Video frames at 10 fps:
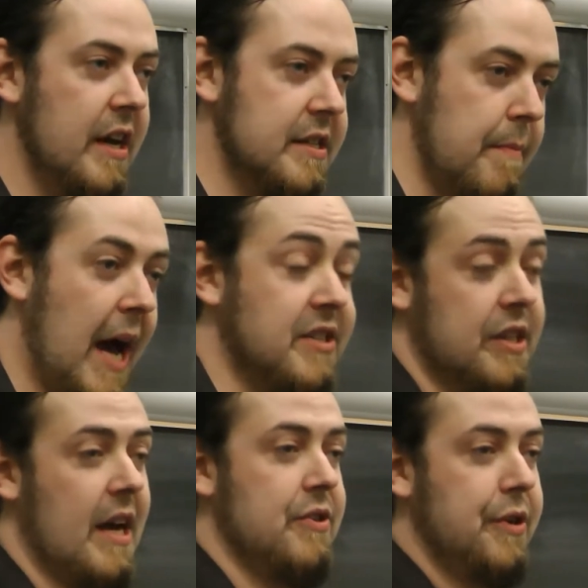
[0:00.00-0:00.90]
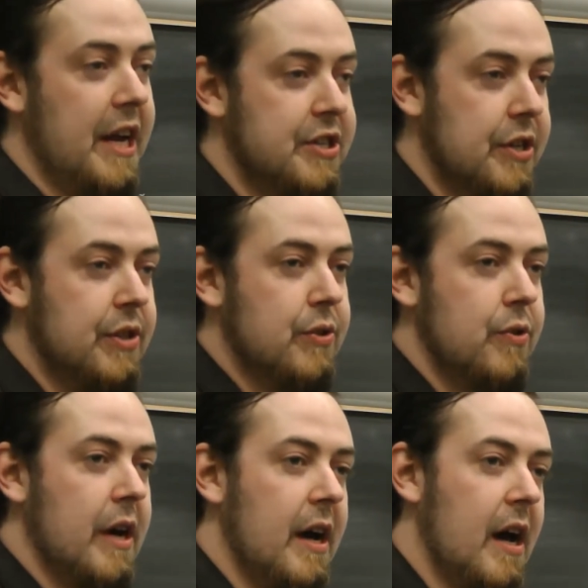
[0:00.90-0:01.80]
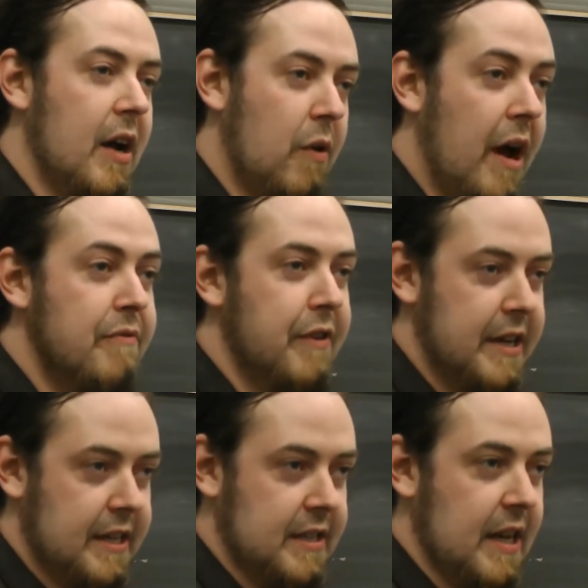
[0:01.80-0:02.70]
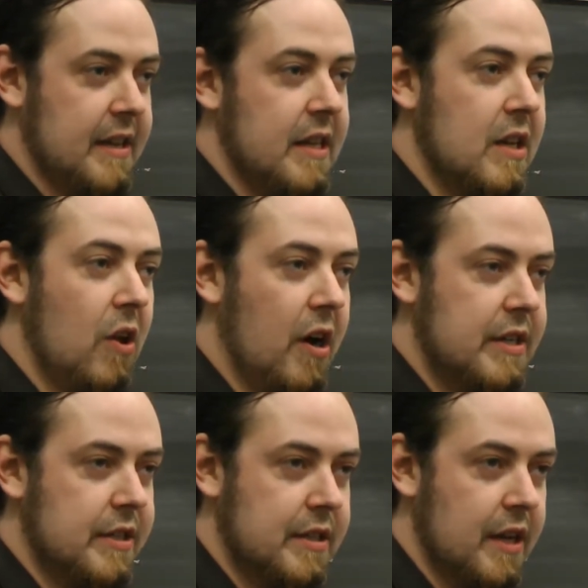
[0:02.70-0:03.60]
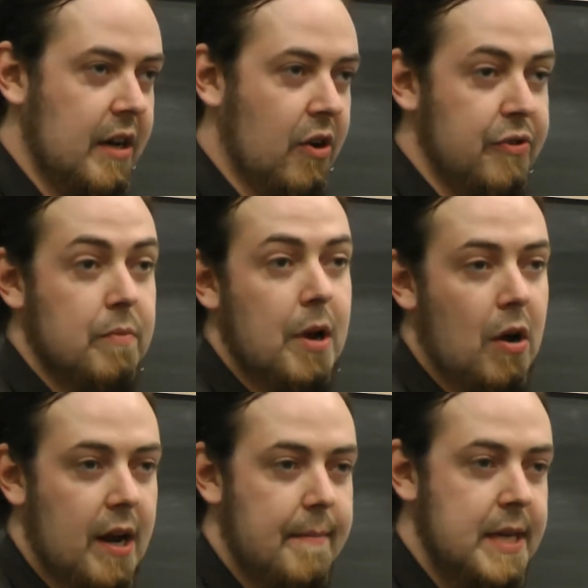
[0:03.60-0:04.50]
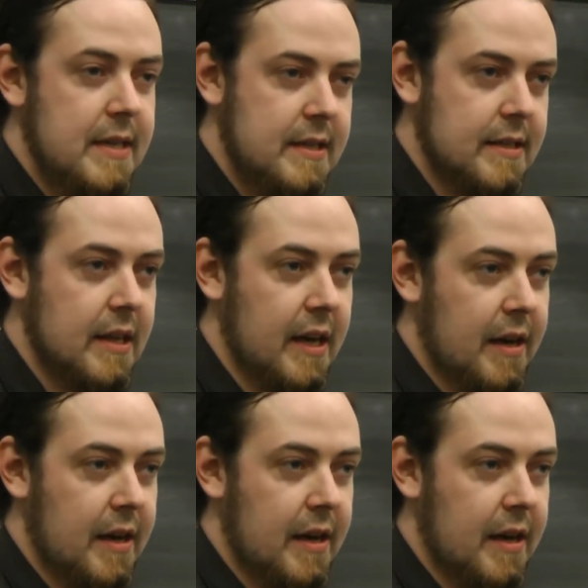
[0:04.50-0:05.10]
to match that donation through a crowdfunding site that he launched called Doublons la mise,